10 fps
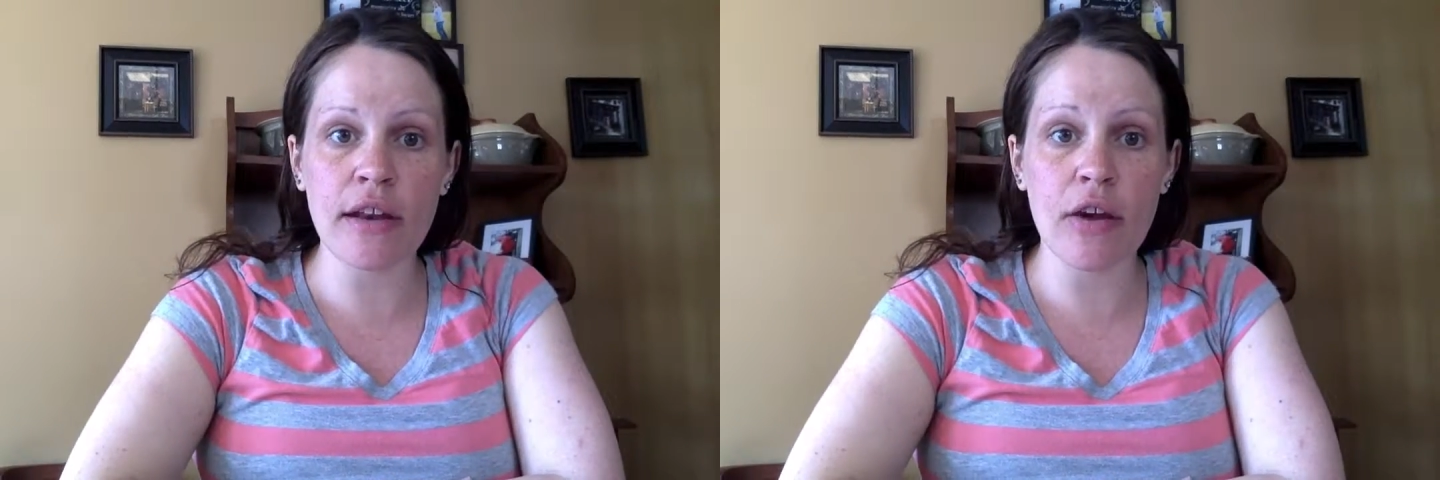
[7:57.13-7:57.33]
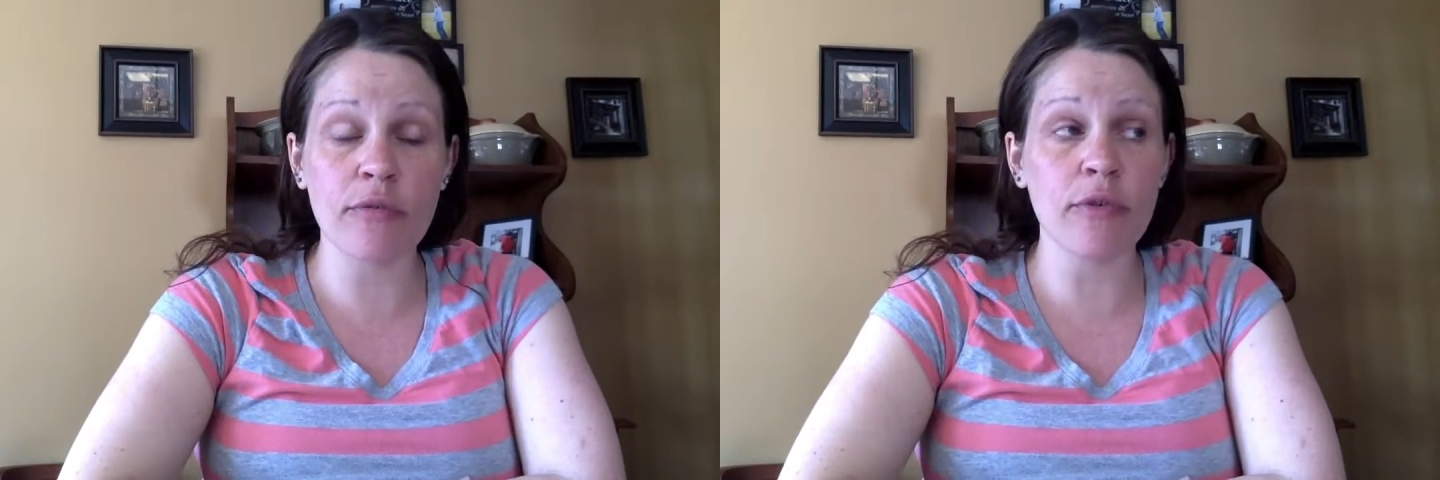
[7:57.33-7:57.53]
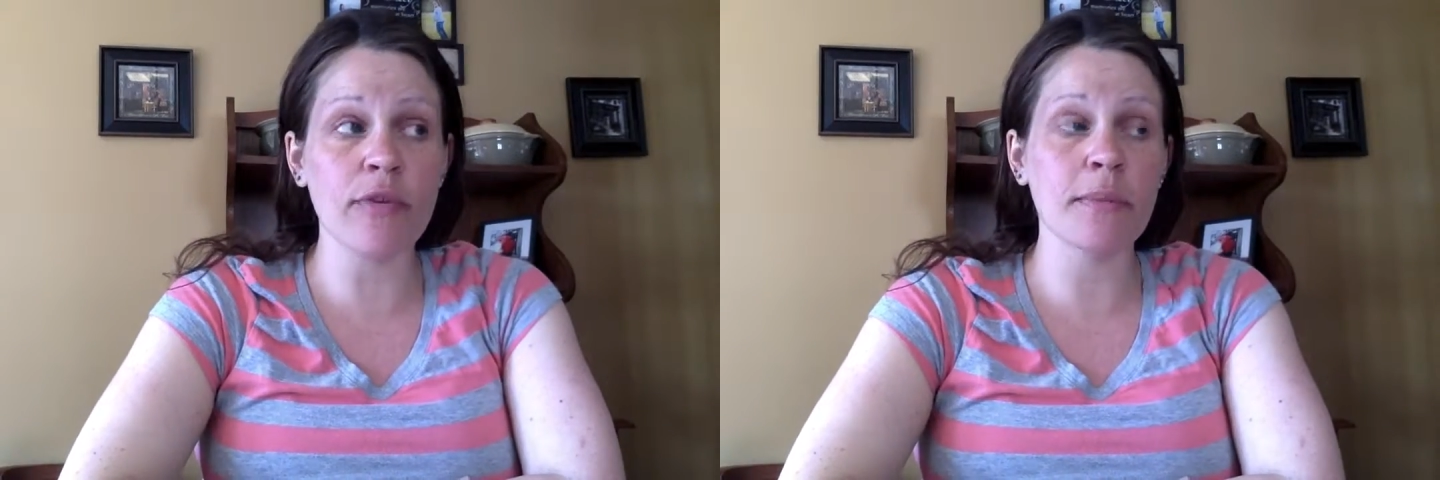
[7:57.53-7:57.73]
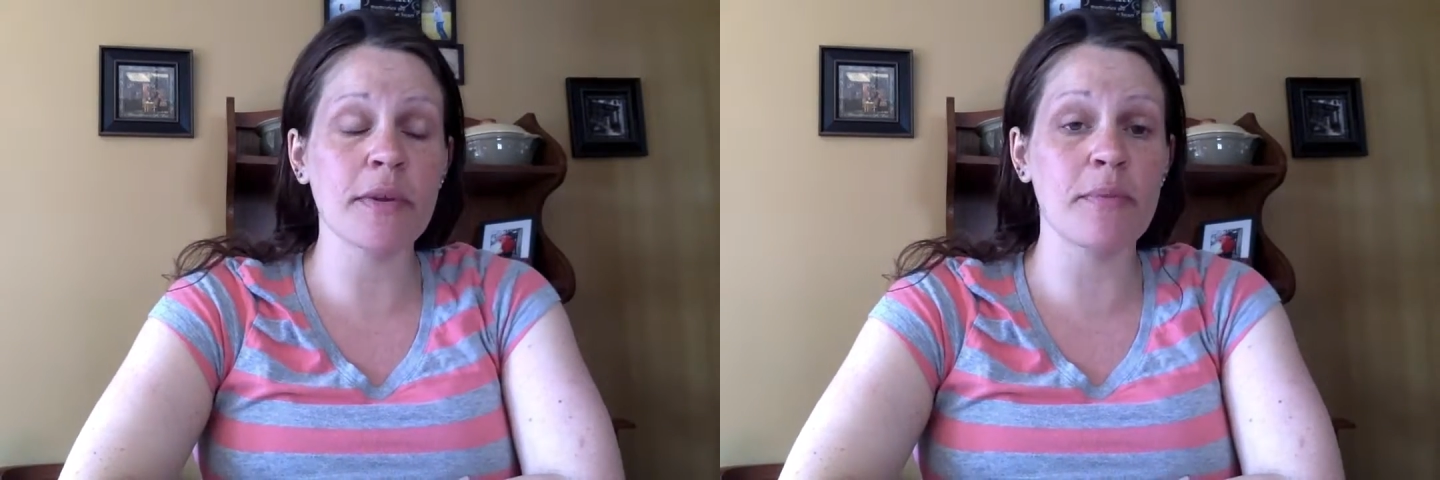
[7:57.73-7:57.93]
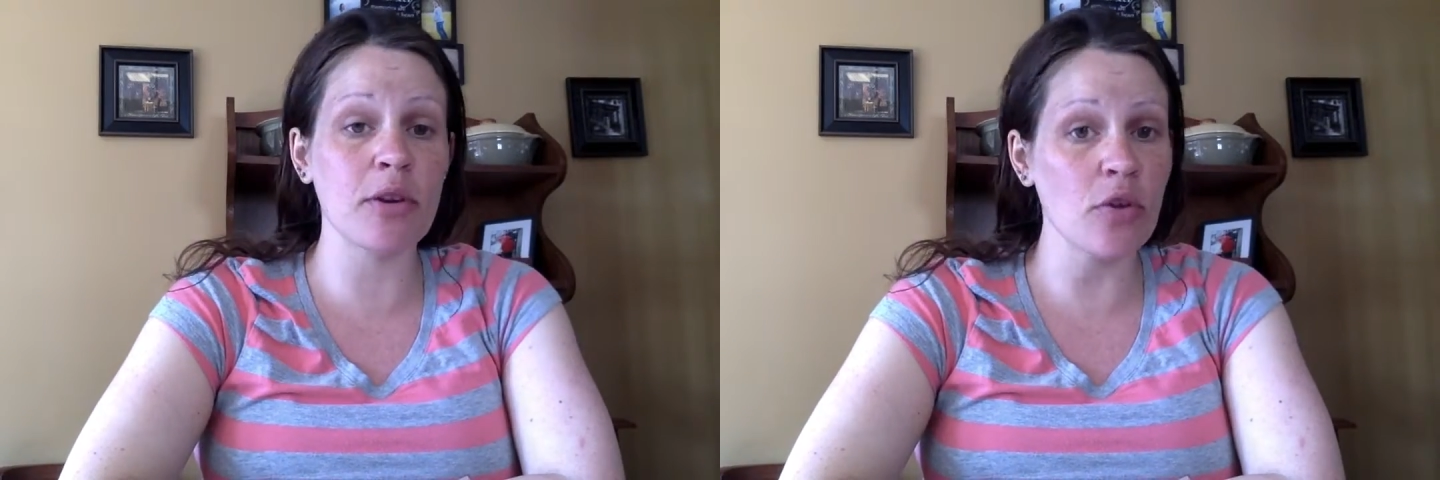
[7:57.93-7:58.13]
Now, if your
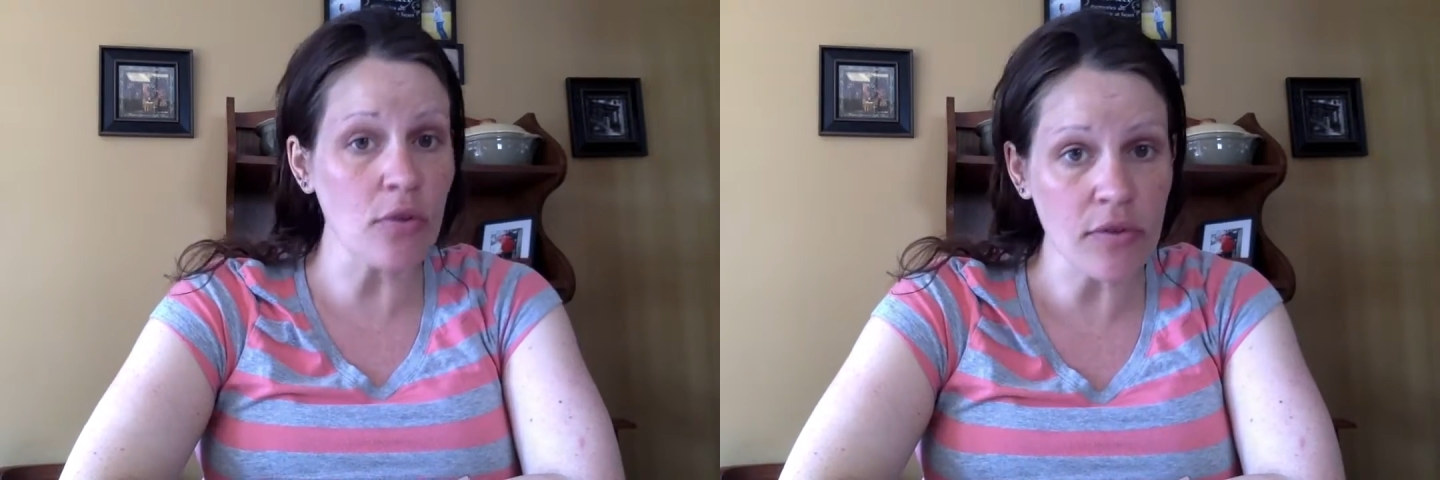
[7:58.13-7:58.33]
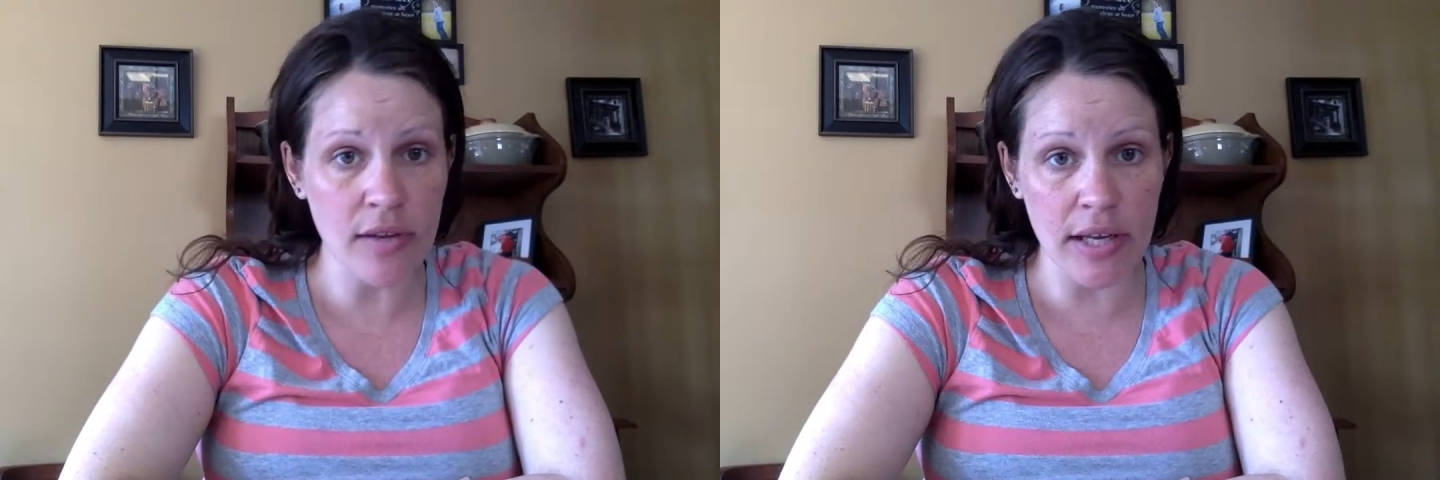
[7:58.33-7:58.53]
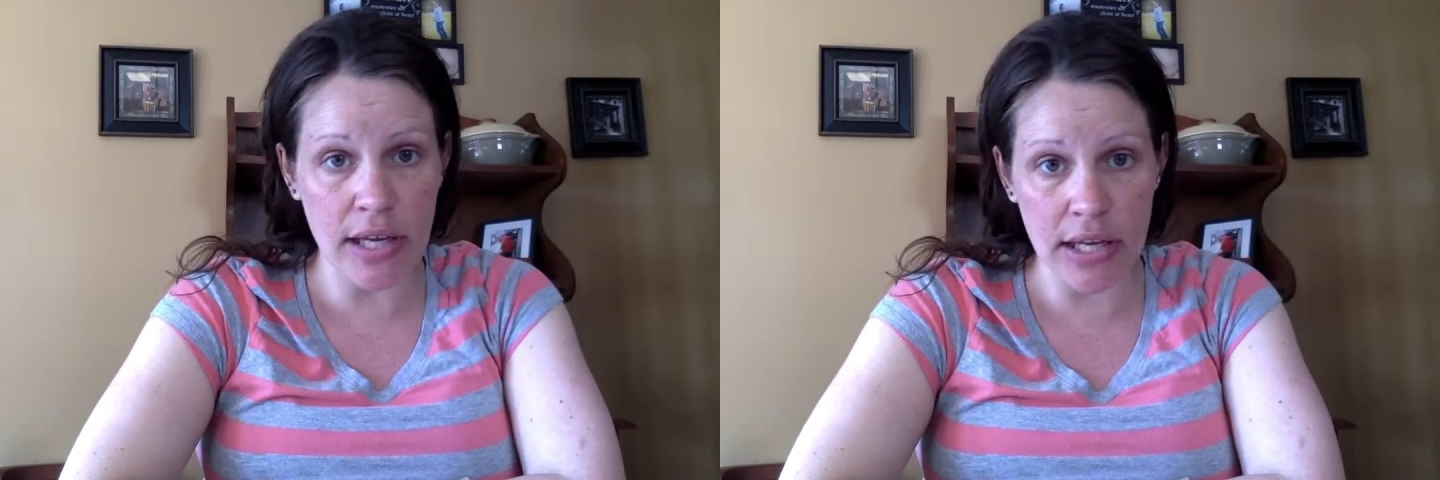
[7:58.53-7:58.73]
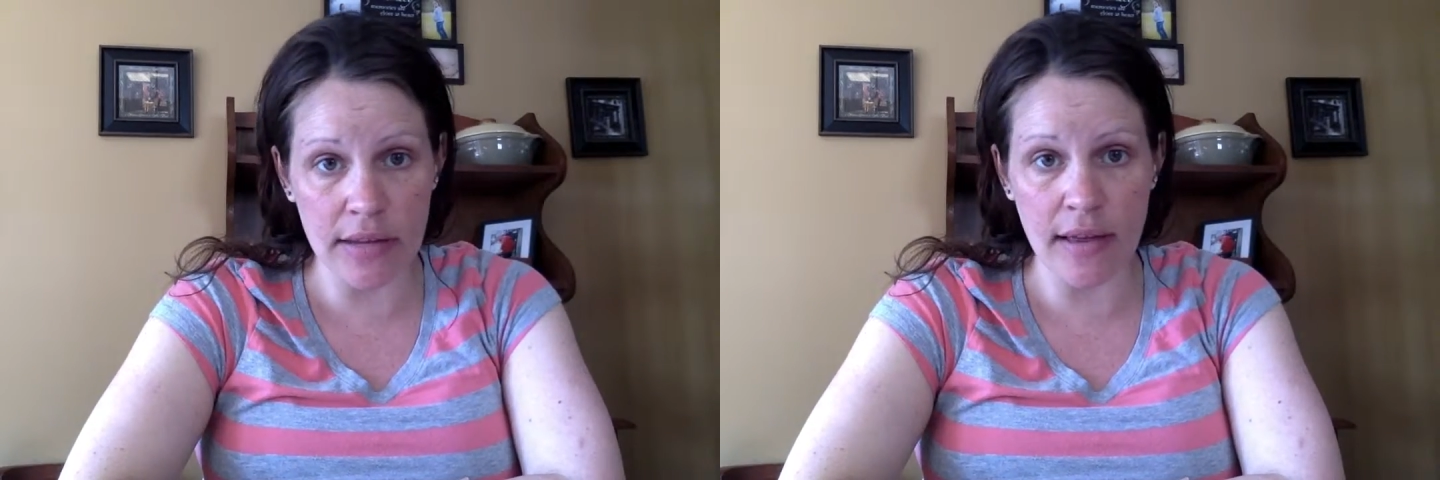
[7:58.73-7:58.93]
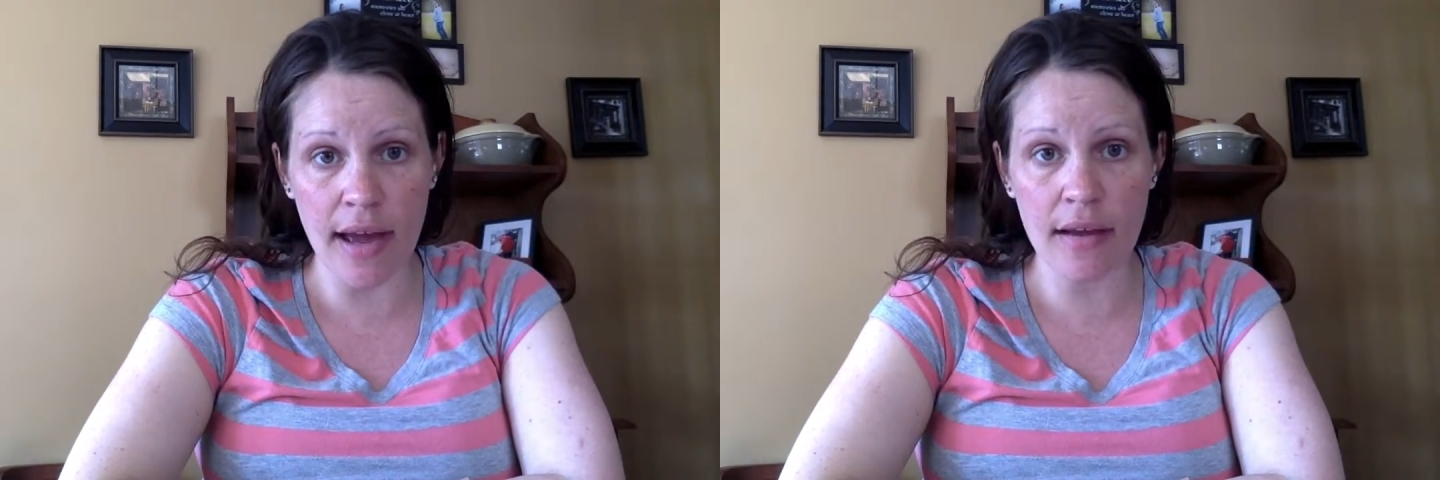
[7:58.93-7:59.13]
family's been used to
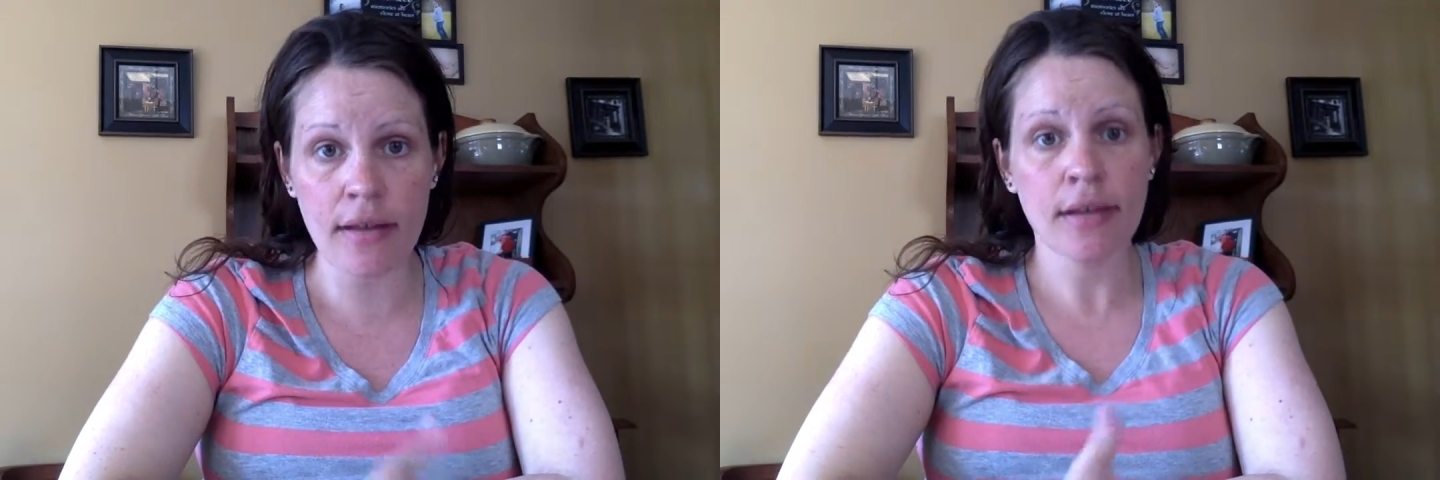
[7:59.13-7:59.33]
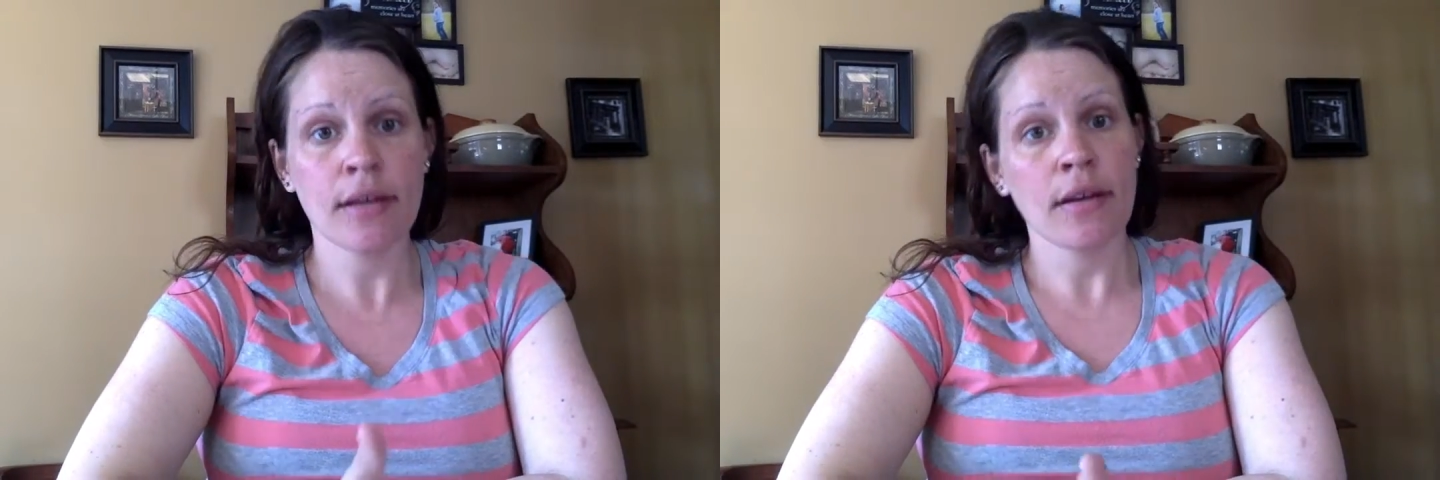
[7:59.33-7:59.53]
eating that,